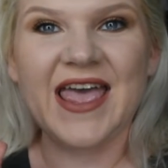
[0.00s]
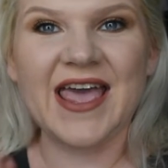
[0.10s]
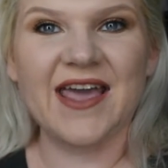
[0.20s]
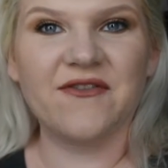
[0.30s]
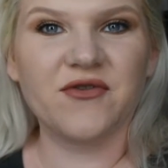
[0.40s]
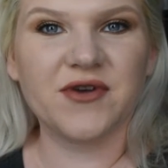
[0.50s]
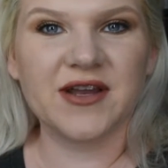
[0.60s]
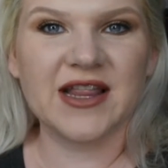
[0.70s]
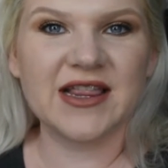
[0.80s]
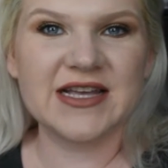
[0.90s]
Hey
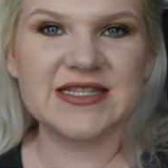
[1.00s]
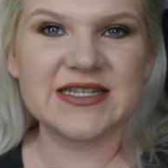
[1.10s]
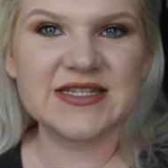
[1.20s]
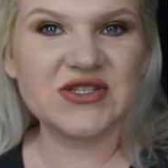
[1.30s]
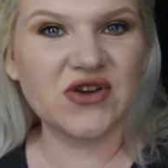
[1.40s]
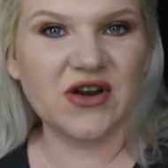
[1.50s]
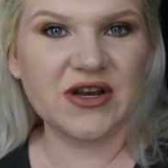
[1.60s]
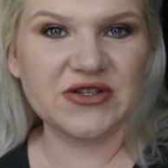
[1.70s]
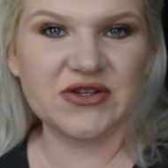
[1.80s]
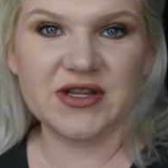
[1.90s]
everyone, let's get
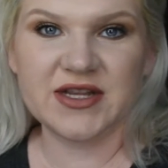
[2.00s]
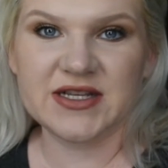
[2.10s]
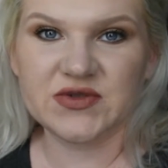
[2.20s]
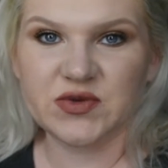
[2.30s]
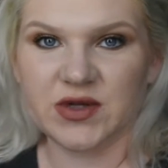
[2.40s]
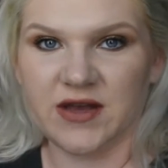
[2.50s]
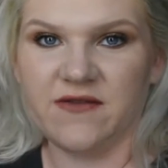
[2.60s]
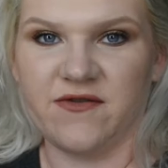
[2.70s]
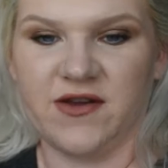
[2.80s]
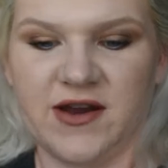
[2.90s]
started doing this really
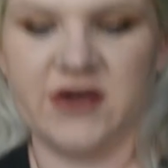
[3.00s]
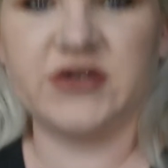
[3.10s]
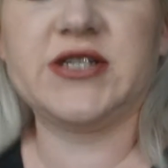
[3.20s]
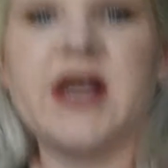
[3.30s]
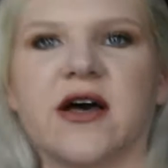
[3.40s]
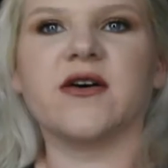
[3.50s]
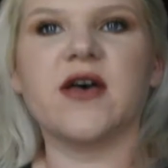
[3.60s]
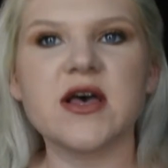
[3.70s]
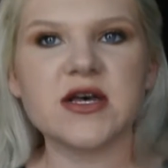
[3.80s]
fun hairstyle.